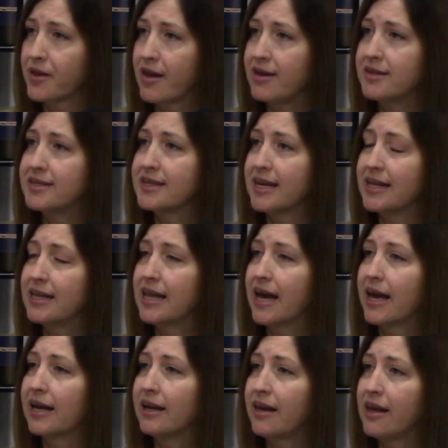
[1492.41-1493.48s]
He said
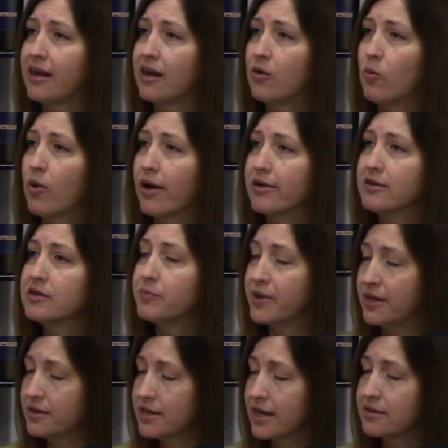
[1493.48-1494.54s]
that he was
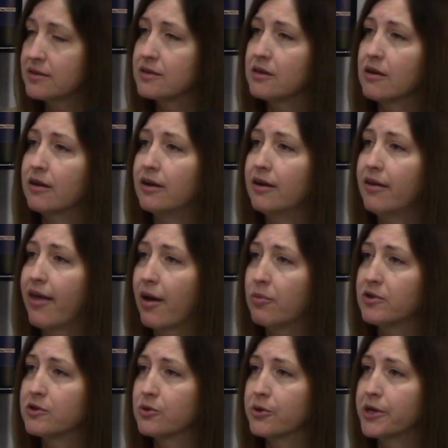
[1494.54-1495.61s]
being tested on in a
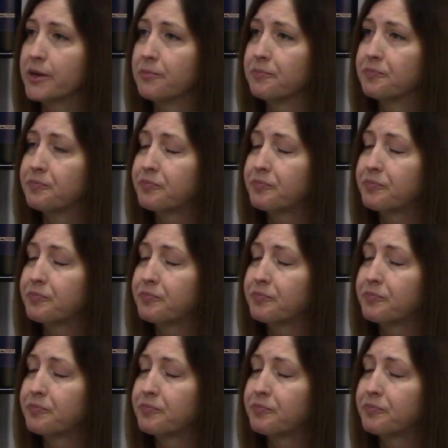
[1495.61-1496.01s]
laboratory.